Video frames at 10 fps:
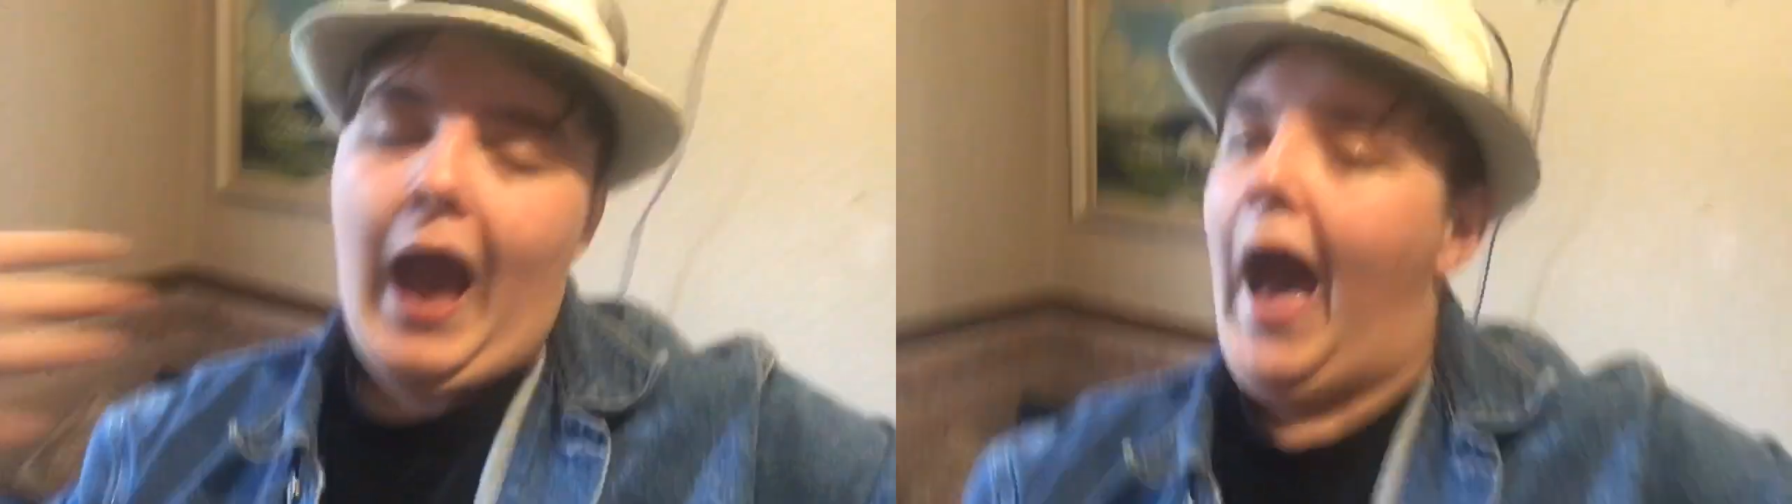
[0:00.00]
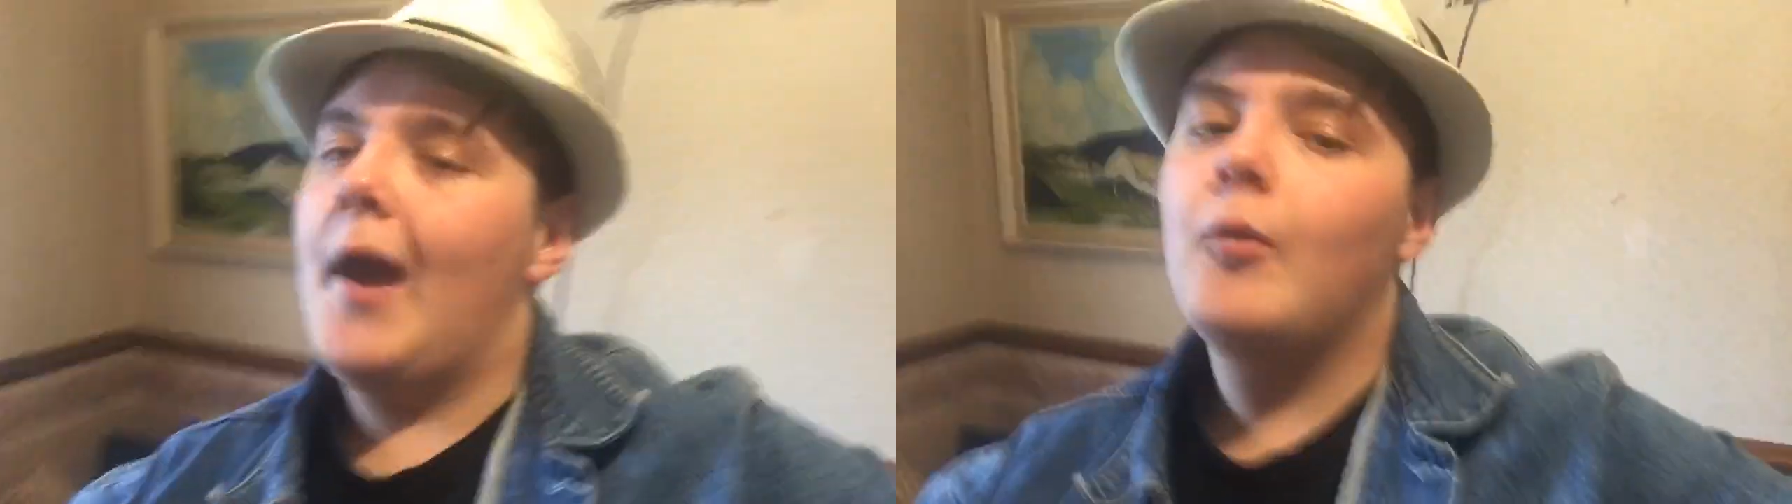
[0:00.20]

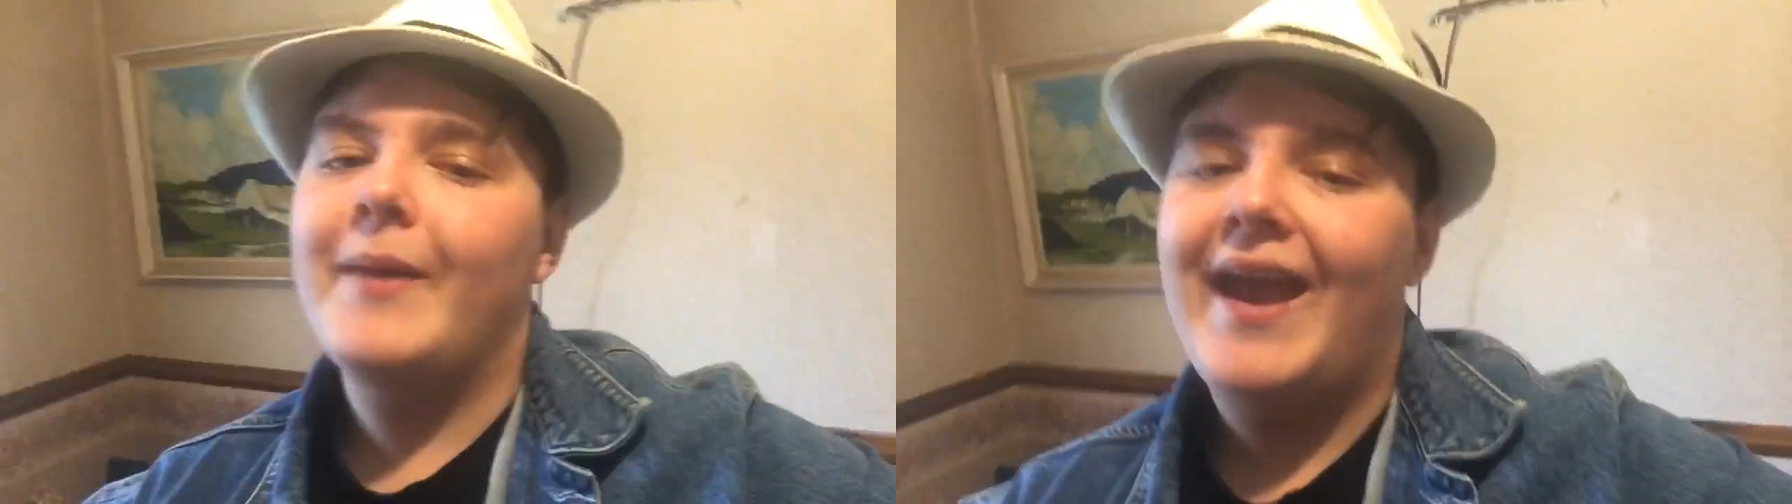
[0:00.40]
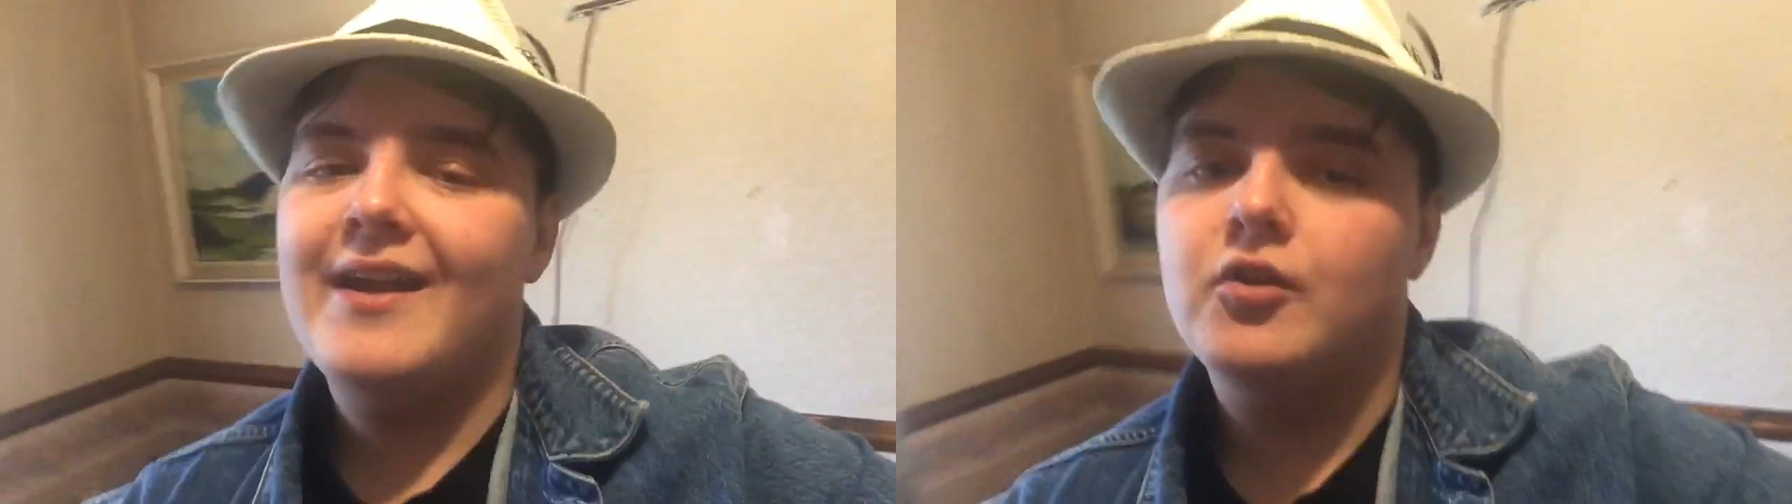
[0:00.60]
I will
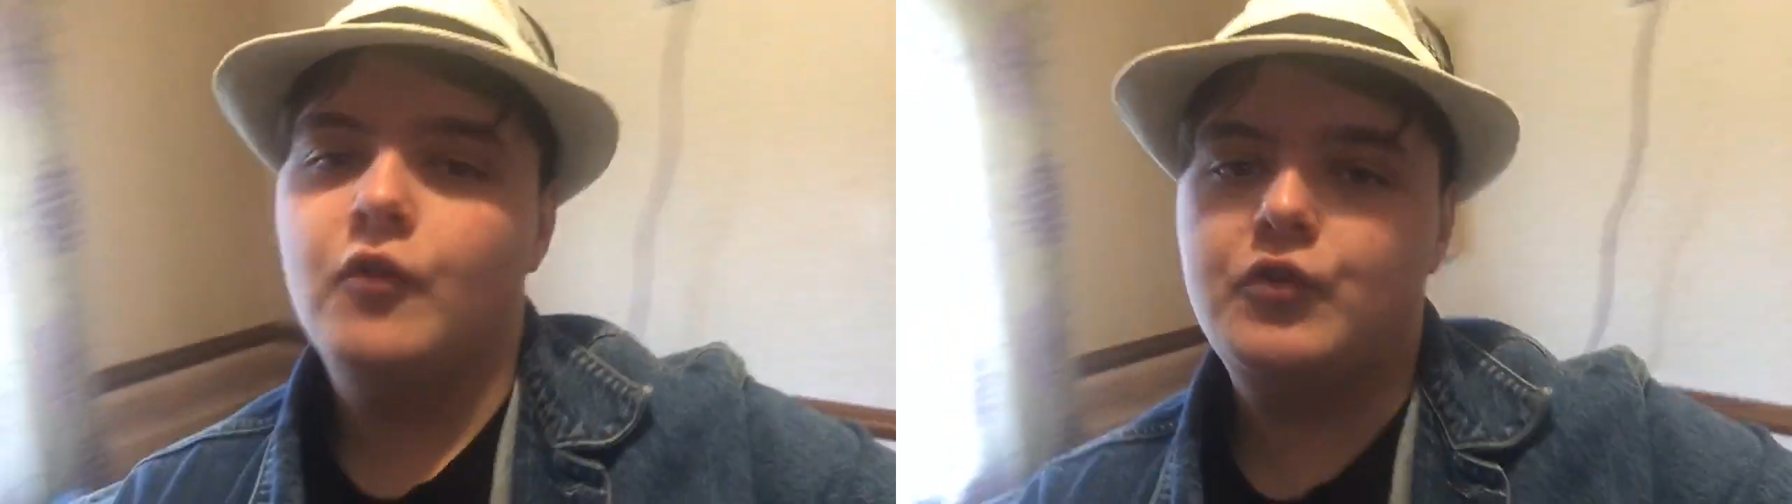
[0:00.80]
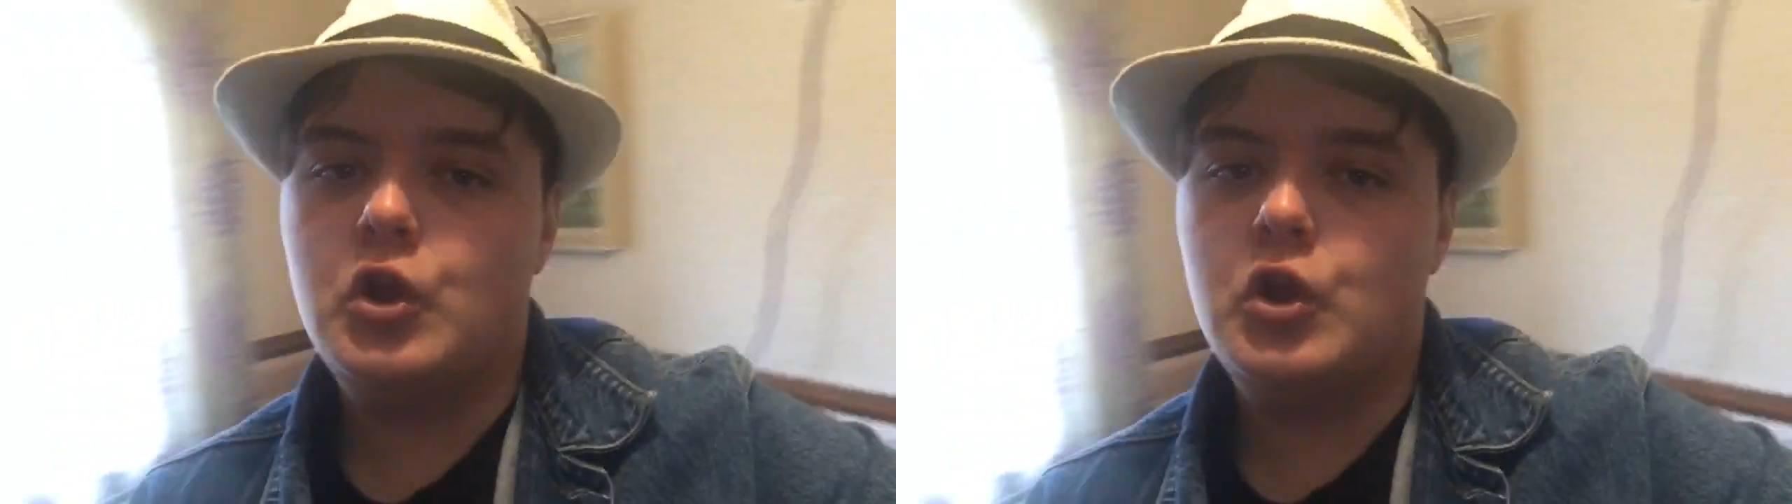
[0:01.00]
be heading off to